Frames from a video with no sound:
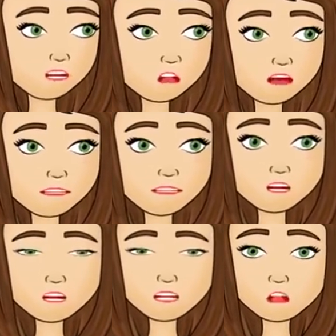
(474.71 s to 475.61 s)
I was
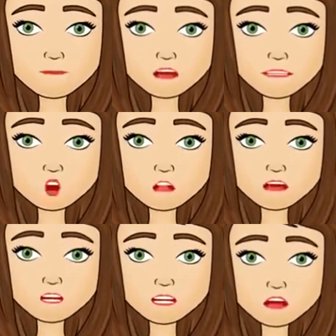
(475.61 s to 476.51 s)
so looking
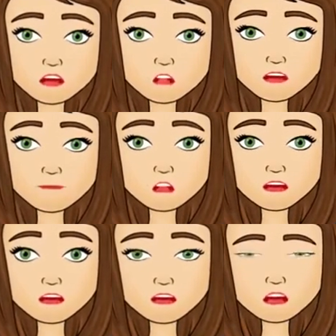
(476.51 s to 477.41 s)
forward to finally
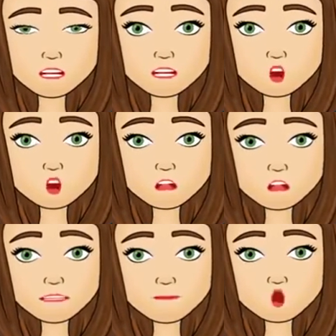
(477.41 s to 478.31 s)
meeting and telling
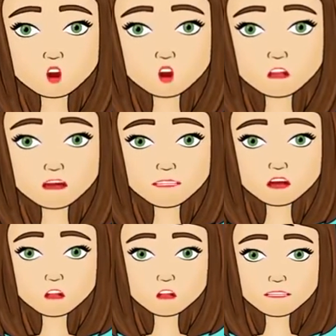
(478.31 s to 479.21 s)
each other what we had
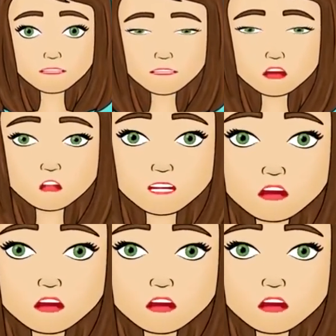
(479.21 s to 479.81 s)
felt for so